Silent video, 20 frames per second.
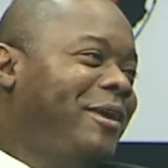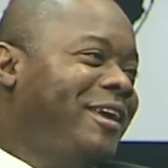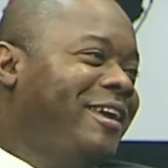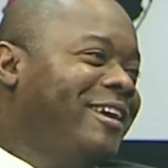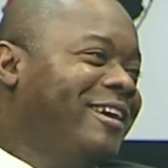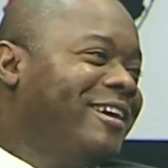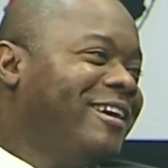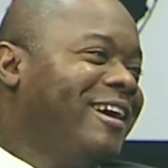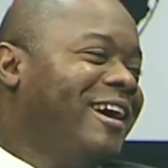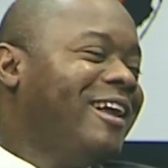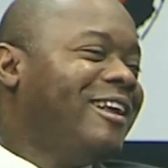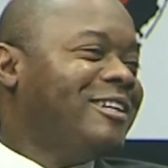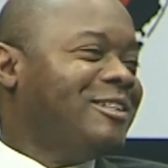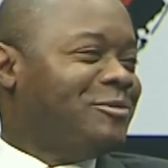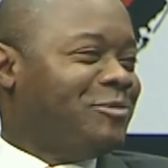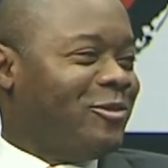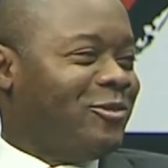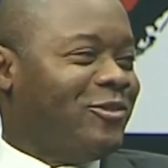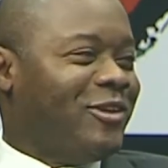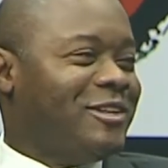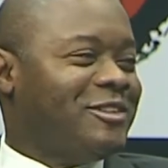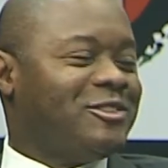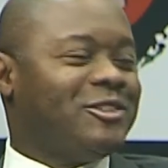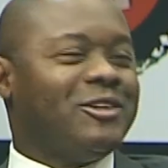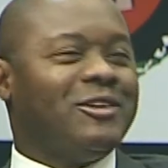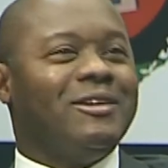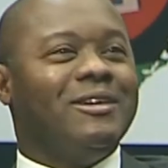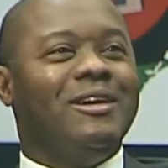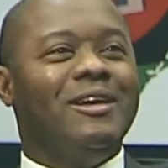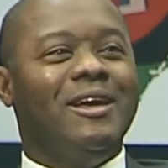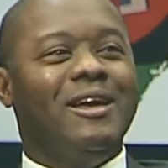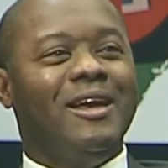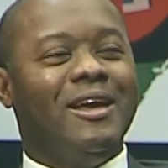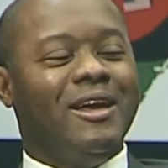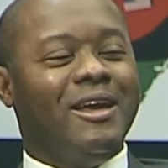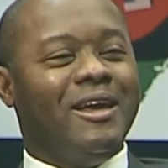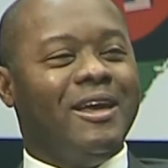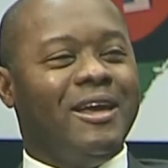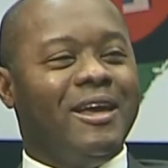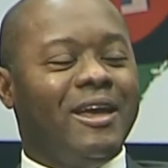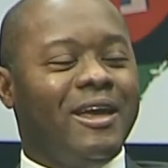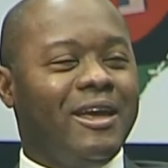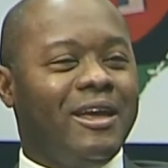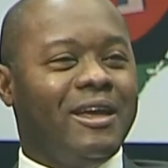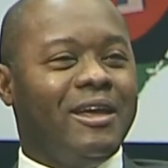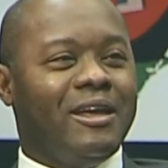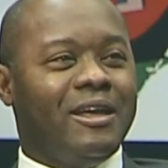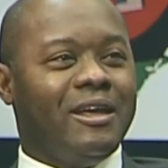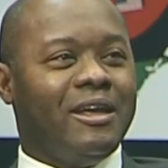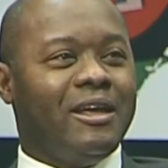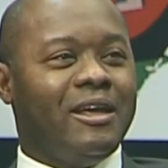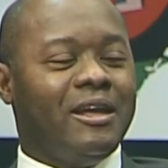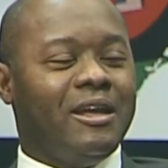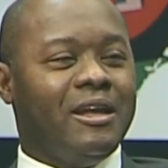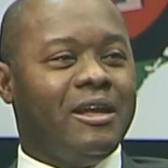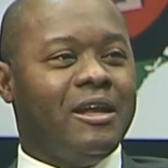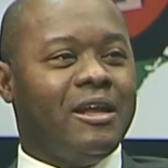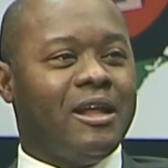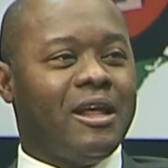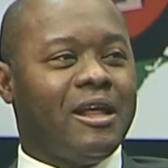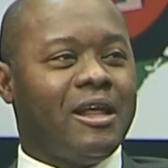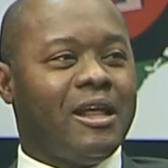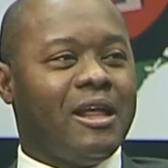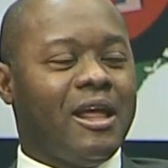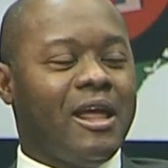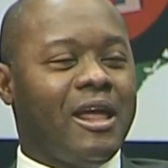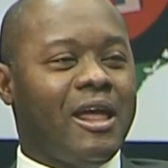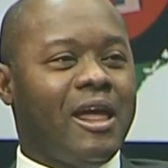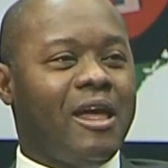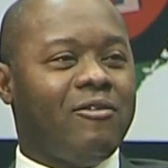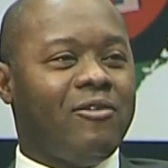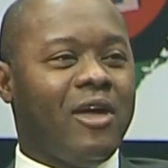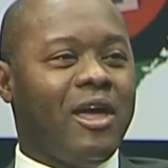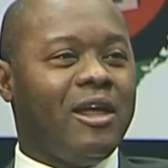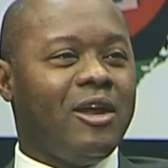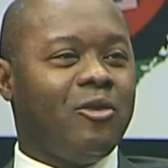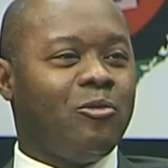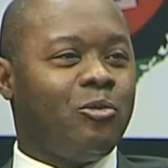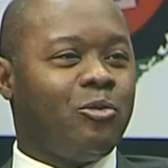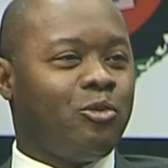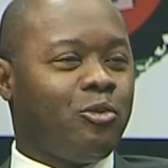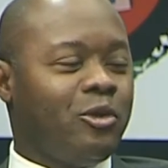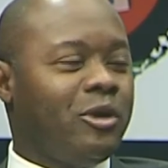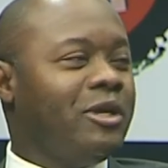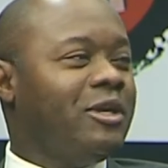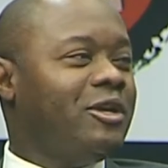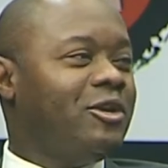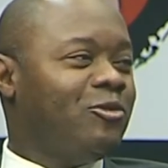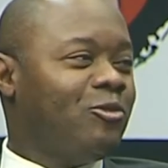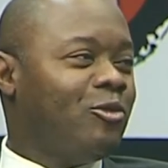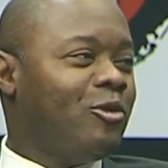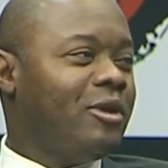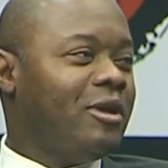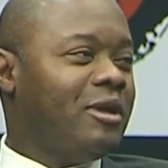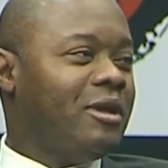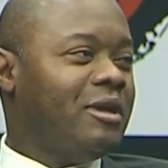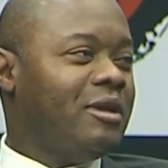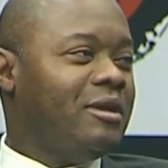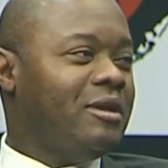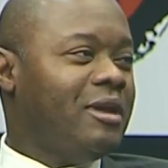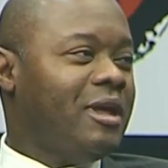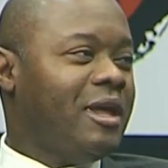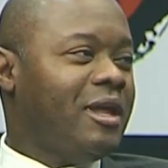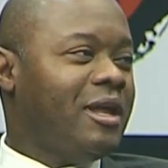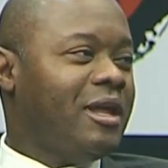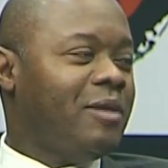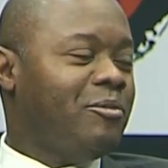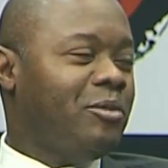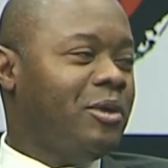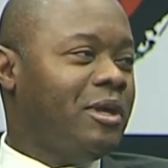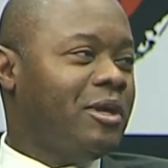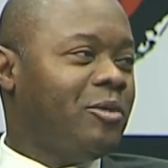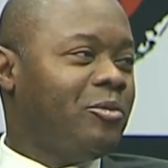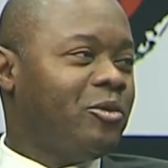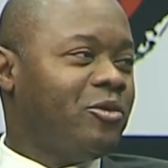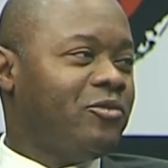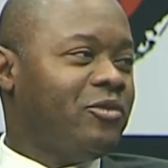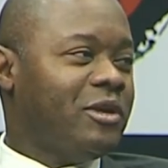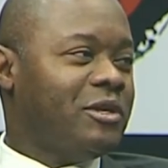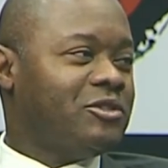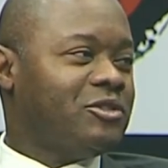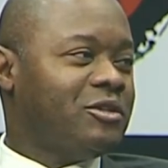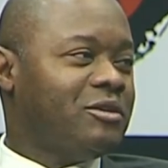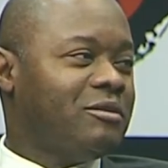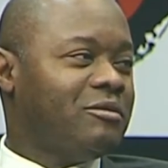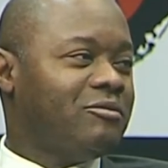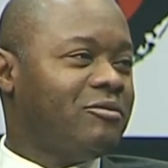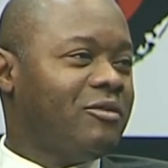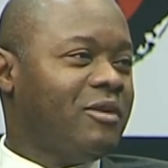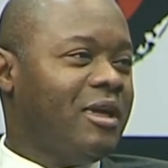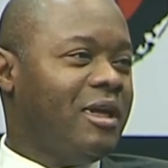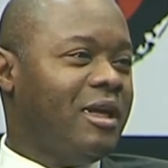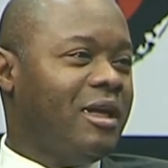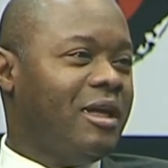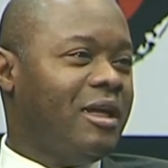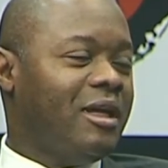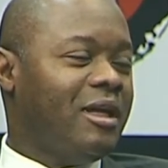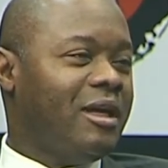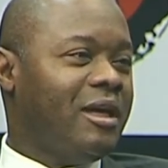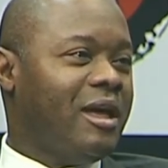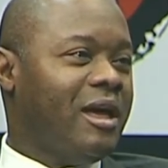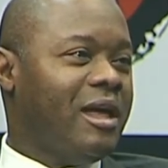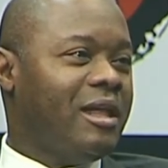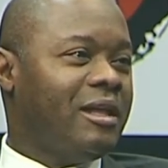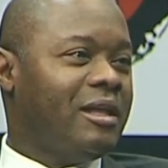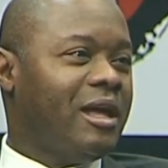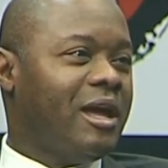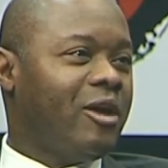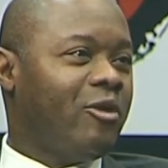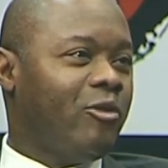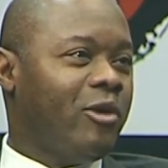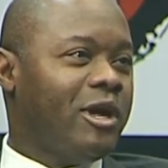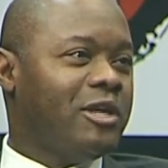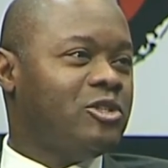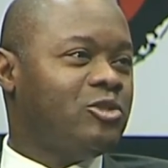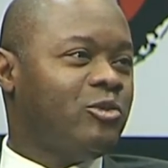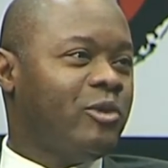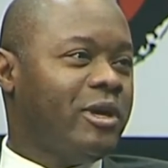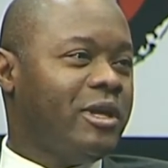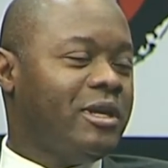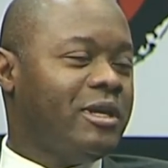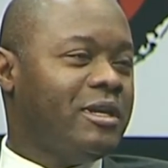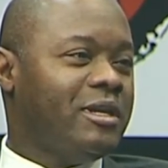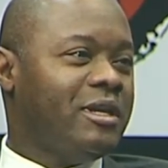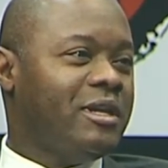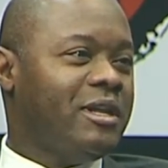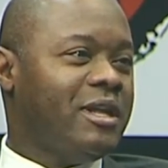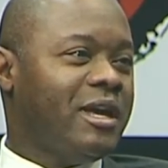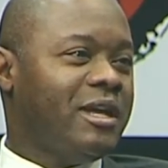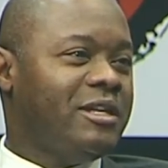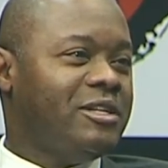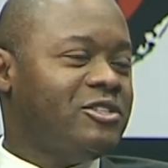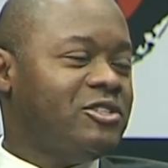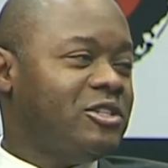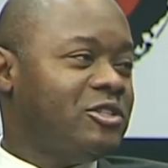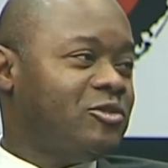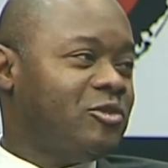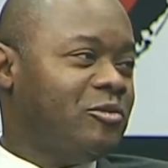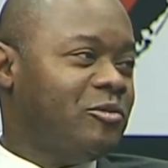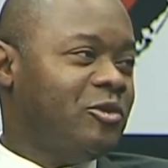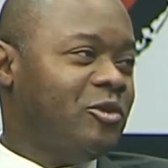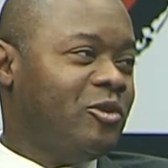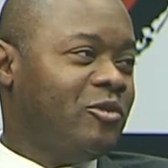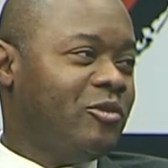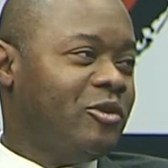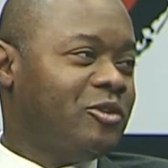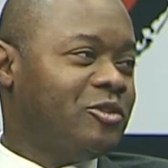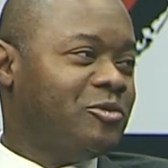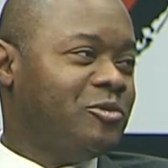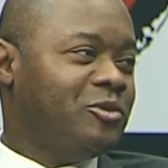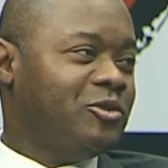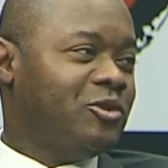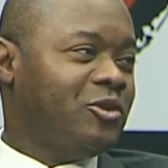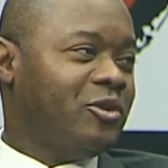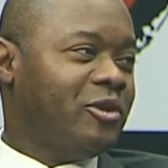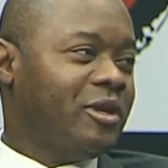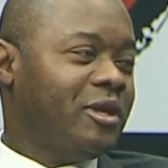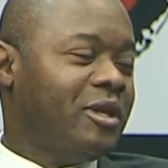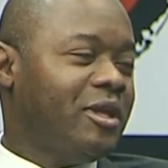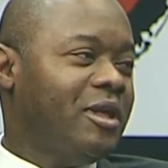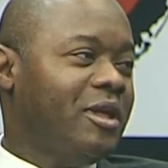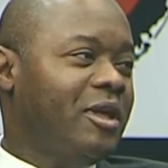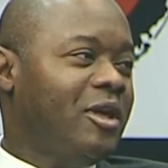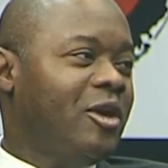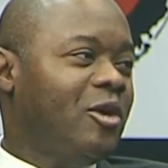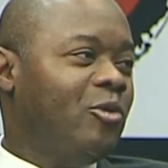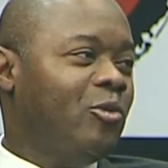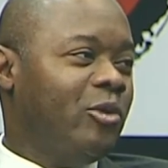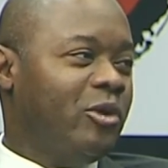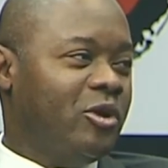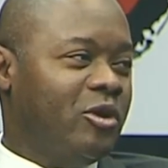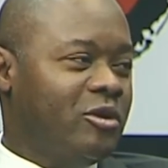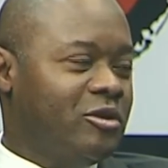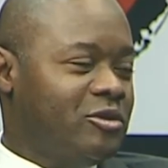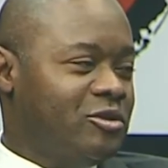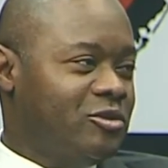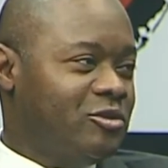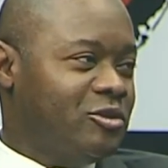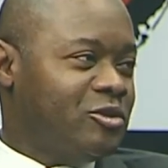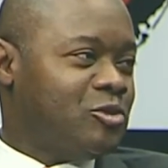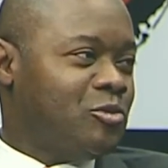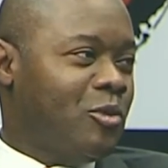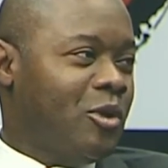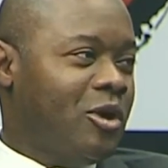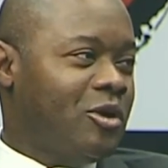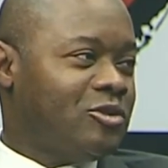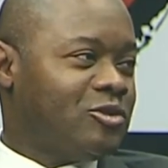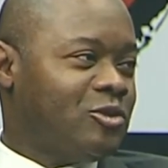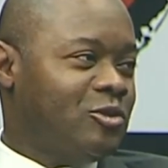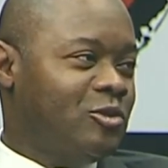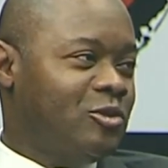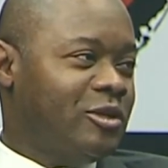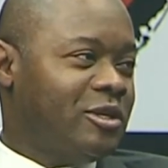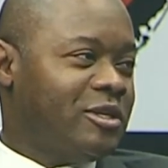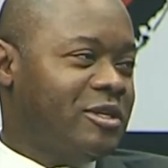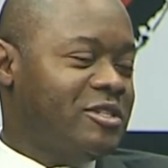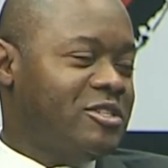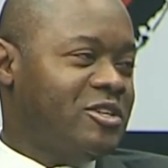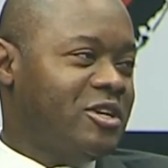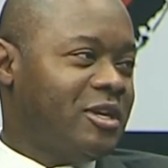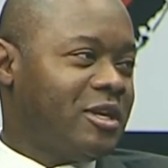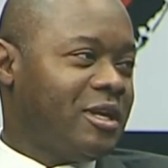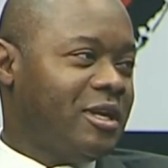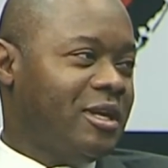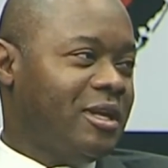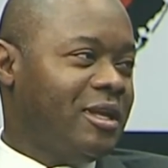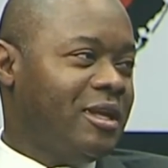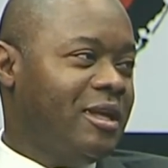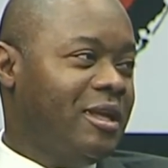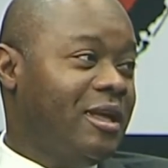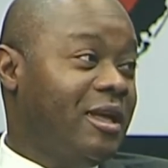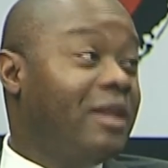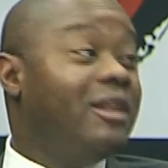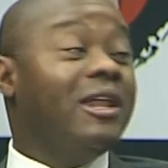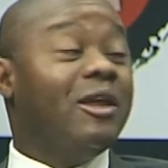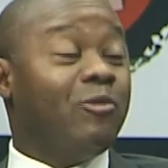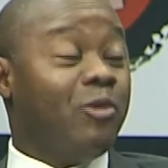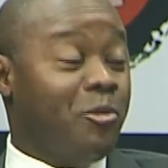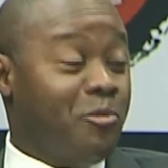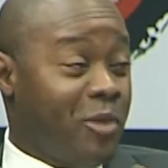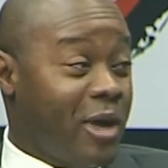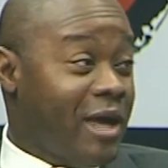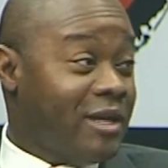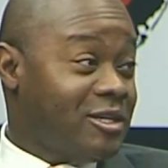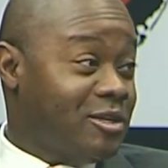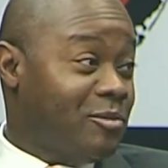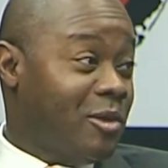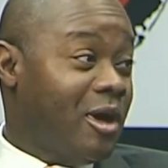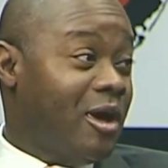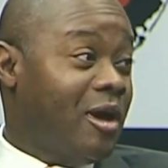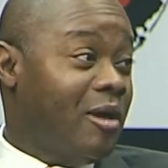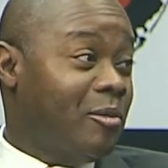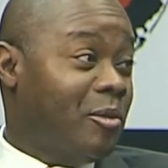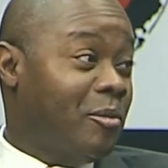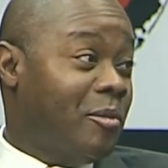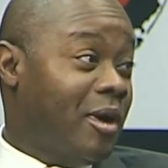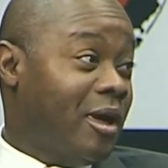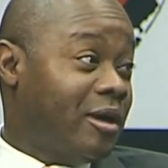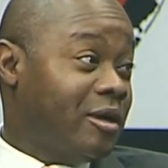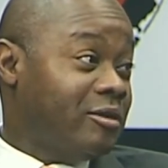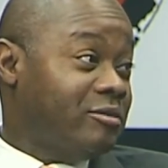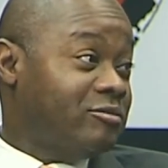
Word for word: be a college professor. And I've had a pretty good run at, at being a professor. Uh, I, I, graduated in 96 from the University of Missouri, went on to a small school in Kentucky, and then I went back to my alma mater,